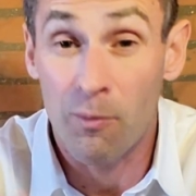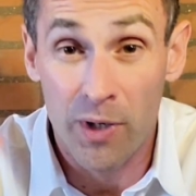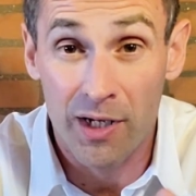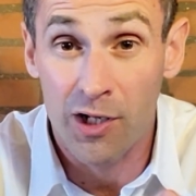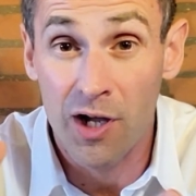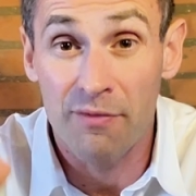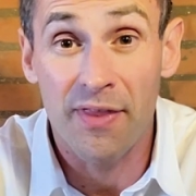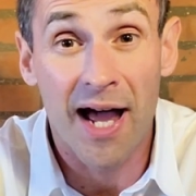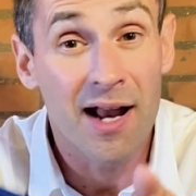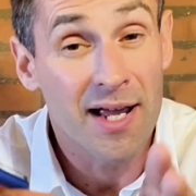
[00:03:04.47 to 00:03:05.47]
And we're going to cover
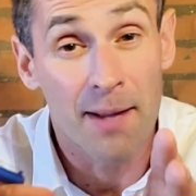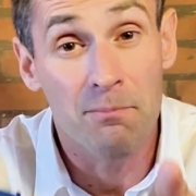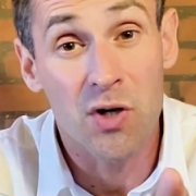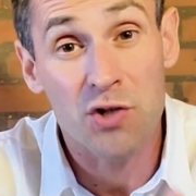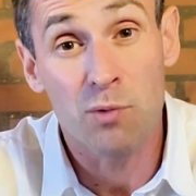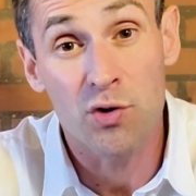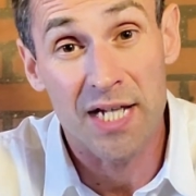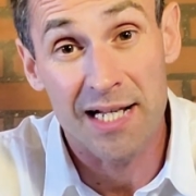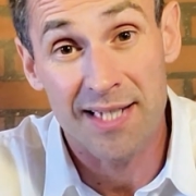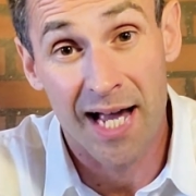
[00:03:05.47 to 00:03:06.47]
that in much more
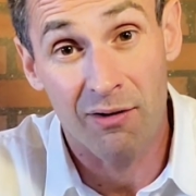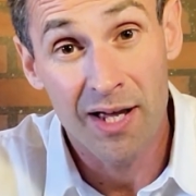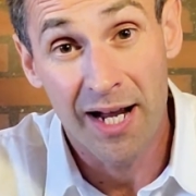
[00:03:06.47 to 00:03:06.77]
detail